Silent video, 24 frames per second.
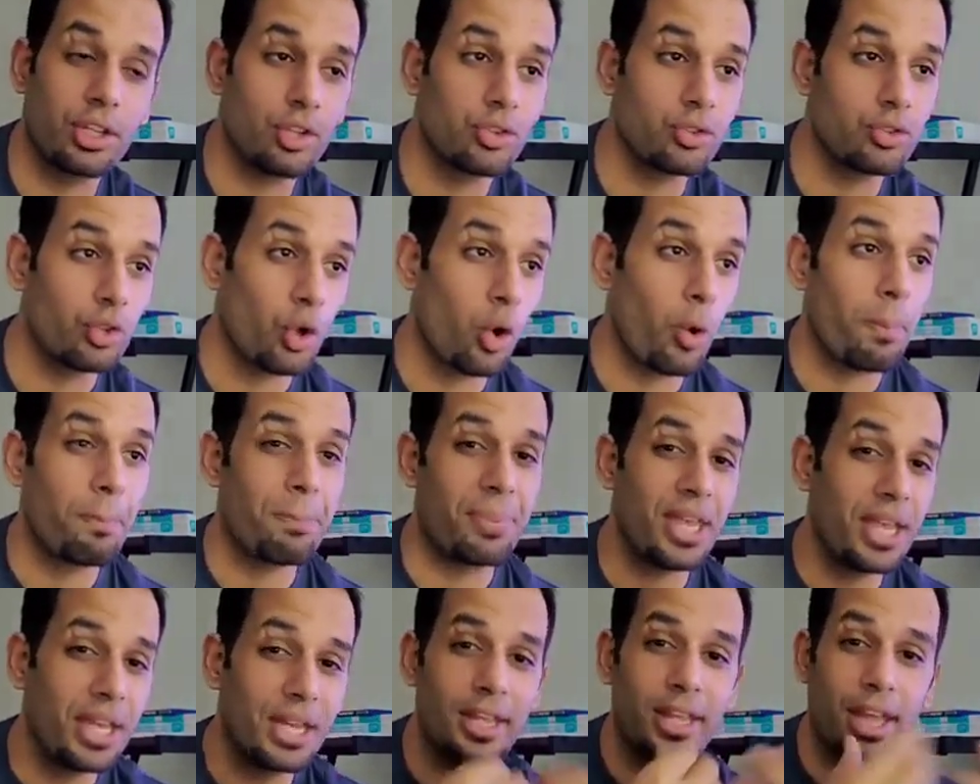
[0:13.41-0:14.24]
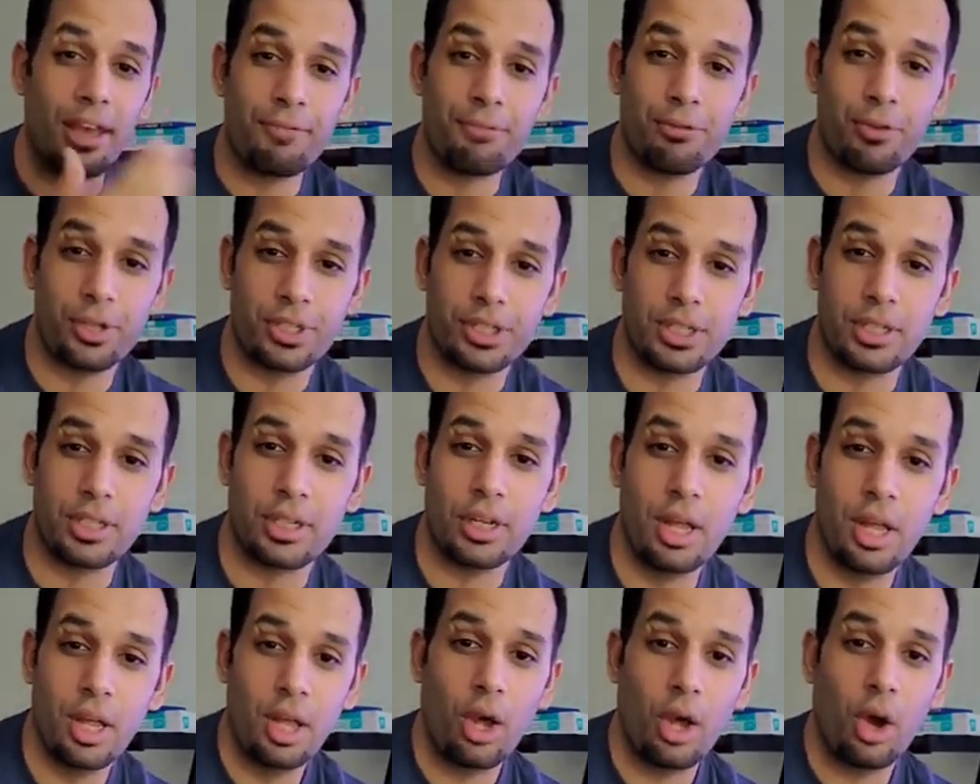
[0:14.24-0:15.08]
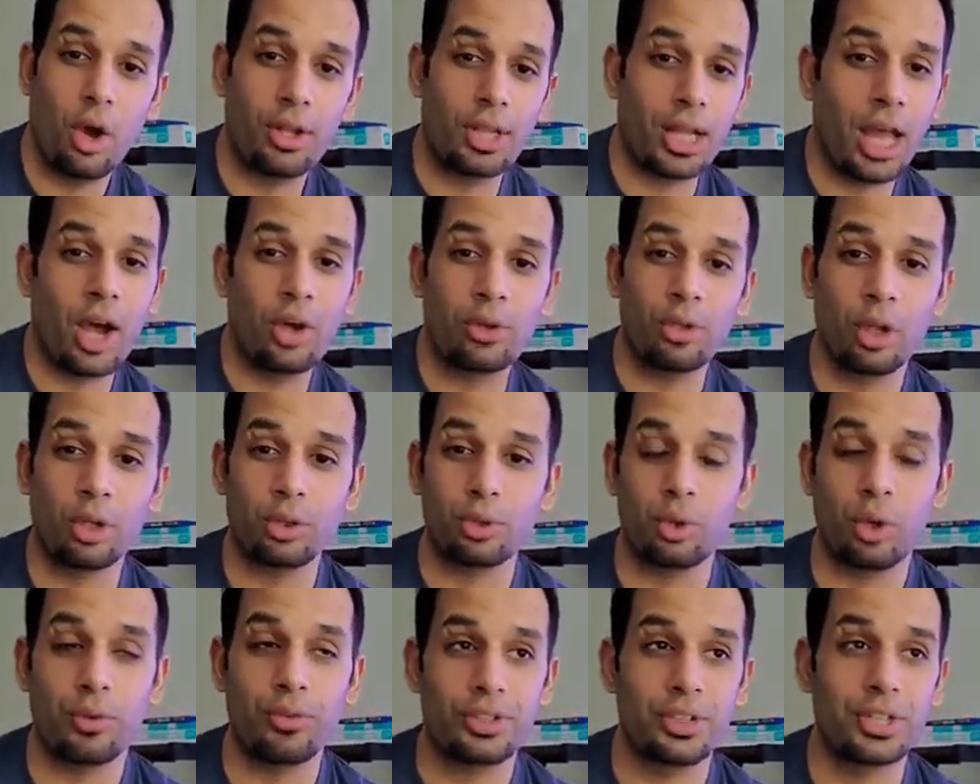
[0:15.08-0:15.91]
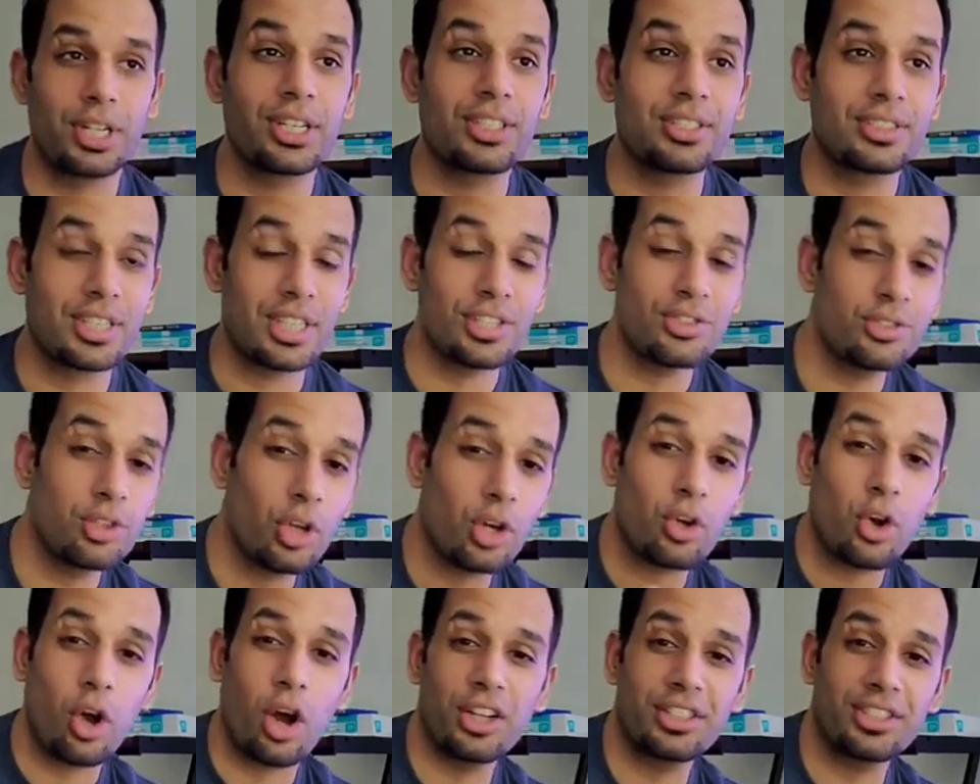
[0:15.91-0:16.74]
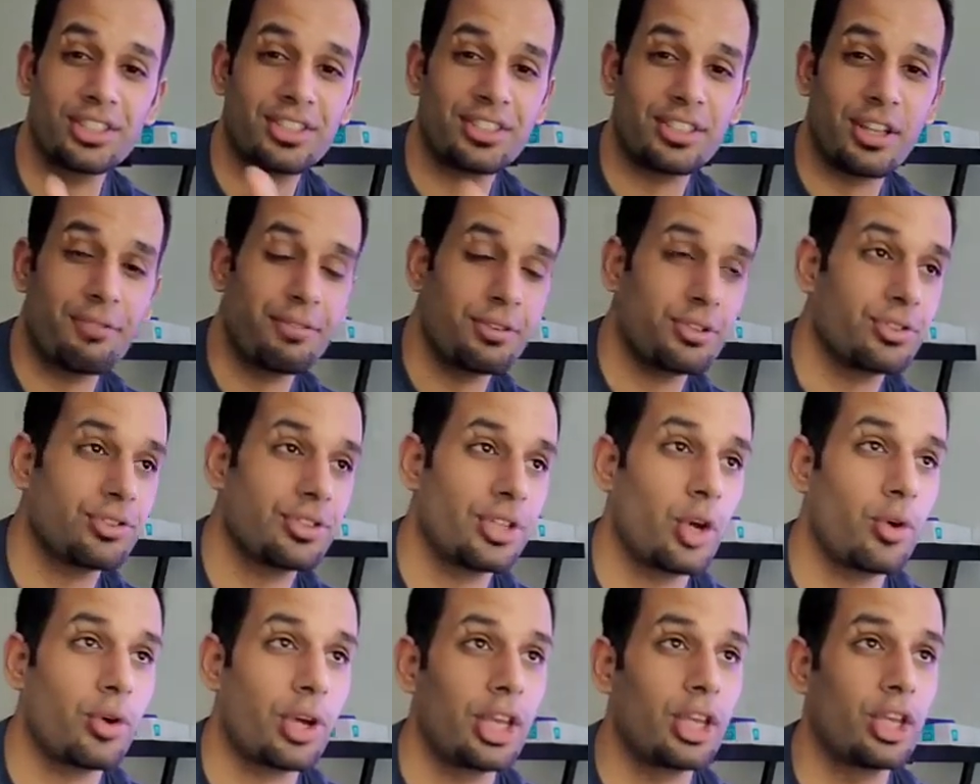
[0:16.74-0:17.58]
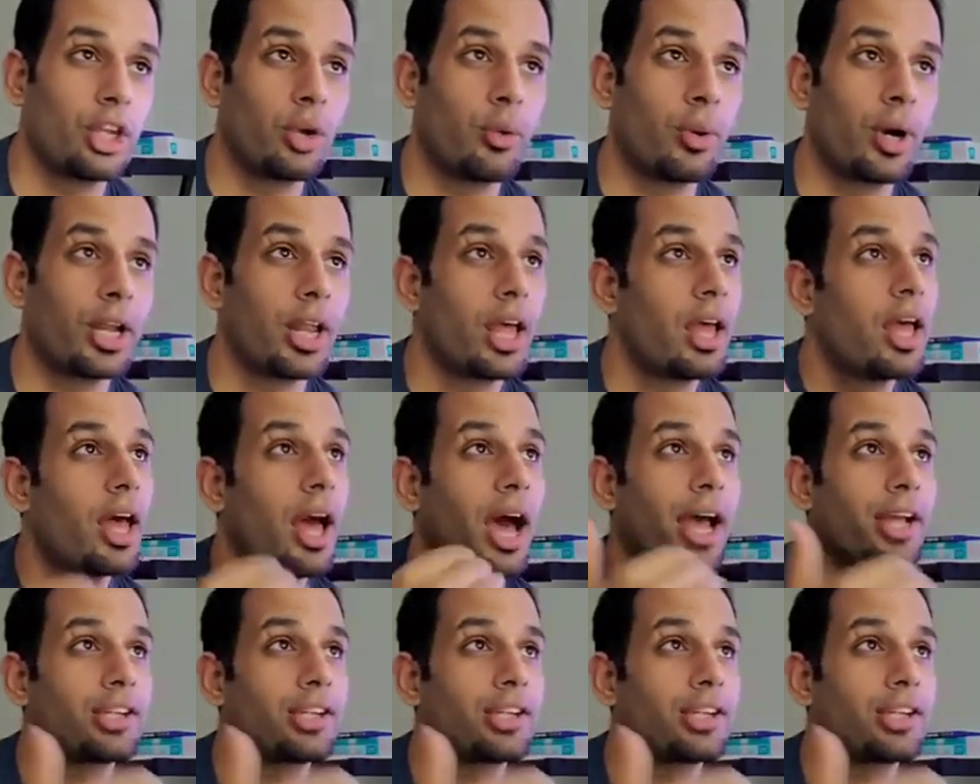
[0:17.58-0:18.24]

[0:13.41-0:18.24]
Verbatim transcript: There's no PDF written on how not to overtrade. It's just your conscious effort to say, okay, you know what?